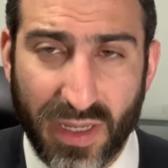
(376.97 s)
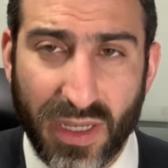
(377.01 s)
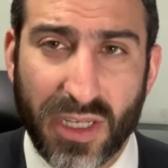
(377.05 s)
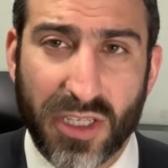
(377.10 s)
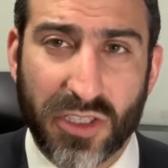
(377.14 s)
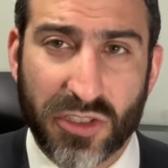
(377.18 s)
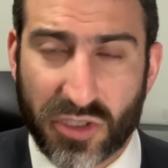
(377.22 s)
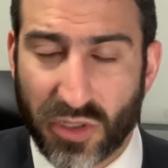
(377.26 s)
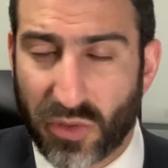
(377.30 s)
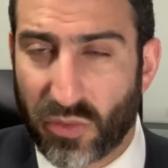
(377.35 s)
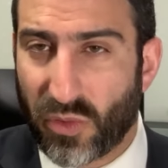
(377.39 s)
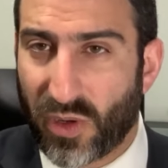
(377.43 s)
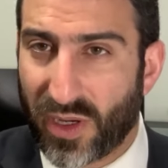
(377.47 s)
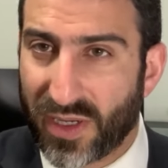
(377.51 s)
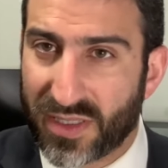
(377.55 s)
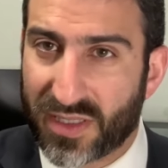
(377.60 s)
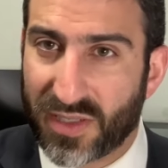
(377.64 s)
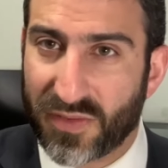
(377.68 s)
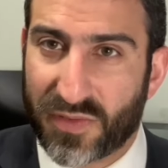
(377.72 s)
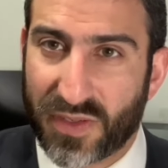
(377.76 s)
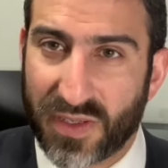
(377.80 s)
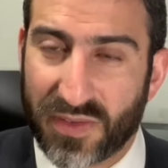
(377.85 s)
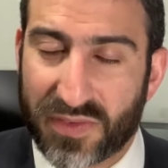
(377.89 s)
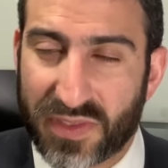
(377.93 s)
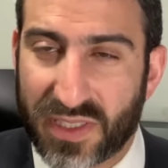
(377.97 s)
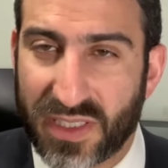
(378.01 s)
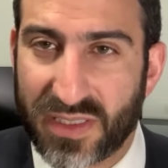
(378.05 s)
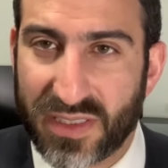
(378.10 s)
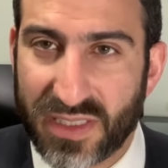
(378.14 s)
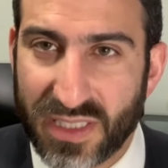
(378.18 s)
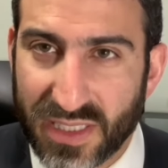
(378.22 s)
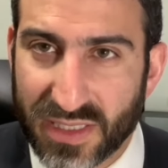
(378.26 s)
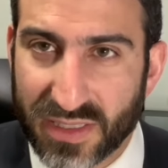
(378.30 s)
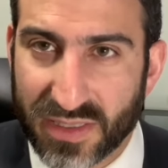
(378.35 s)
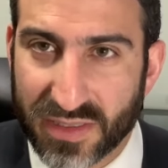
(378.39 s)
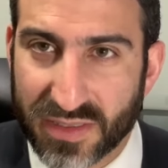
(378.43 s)
So 1 to 15
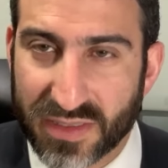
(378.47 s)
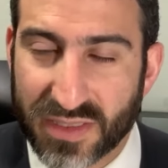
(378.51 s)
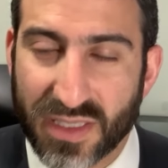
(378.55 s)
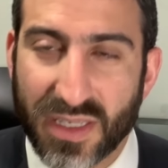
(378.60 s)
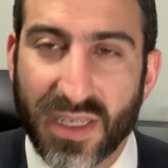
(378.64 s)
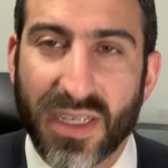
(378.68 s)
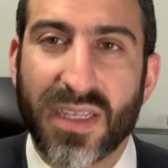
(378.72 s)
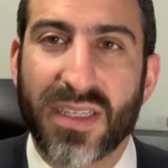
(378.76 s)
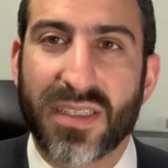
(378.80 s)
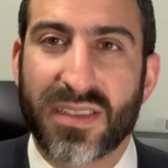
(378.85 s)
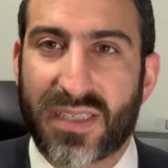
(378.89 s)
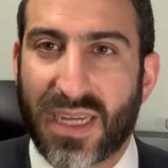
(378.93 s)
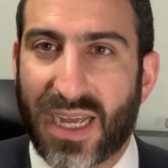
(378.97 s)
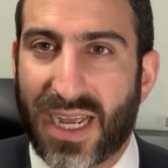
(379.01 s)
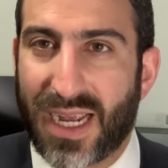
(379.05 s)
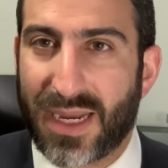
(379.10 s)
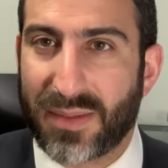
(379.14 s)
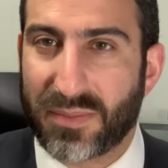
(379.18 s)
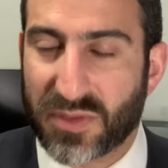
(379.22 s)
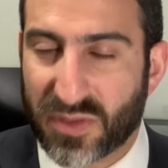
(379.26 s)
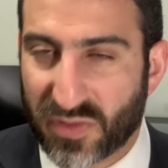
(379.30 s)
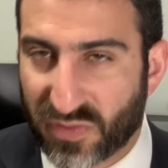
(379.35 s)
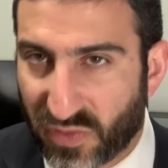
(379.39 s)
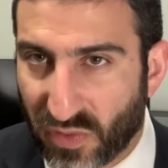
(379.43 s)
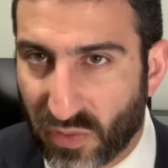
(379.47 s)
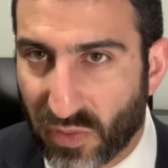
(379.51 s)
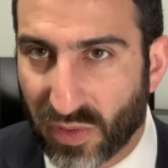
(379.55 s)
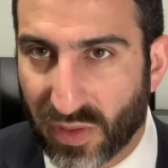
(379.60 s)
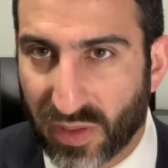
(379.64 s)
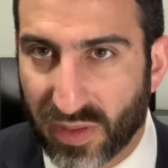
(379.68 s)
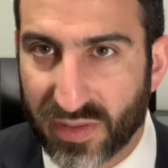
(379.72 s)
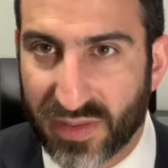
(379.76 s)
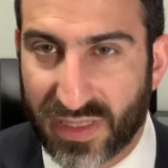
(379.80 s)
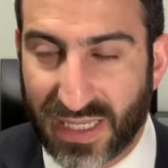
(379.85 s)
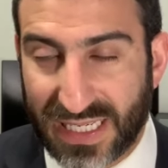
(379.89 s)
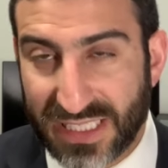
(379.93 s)
years times
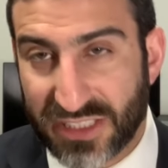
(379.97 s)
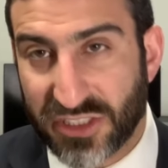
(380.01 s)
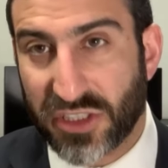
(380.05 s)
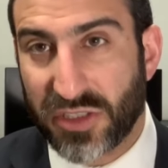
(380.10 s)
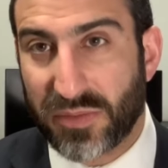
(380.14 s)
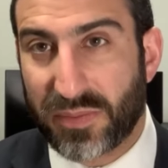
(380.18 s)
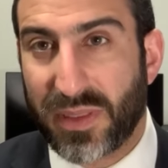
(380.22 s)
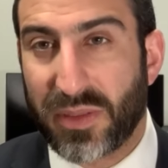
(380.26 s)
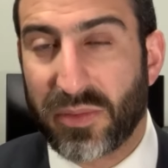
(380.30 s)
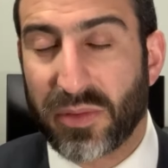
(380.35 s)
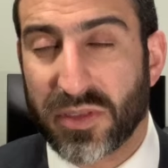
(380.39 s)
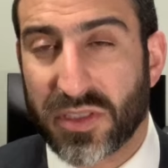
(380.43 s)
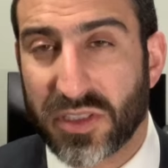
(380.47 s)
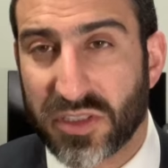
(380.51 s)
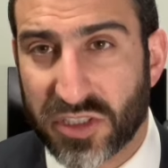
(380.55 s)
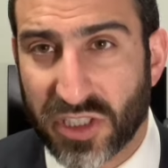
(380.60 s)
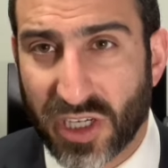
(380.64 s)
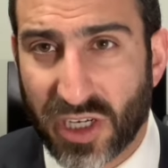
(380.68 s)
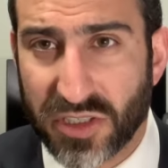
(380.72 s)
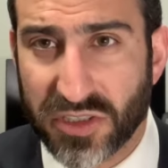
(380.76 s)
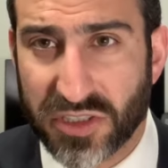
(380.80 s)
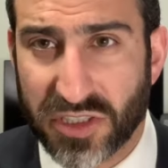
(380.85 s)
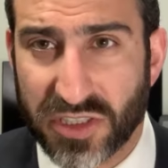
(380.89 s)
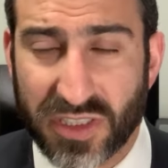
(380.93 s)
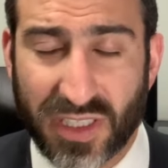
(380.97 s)
4, that should be what the charge is.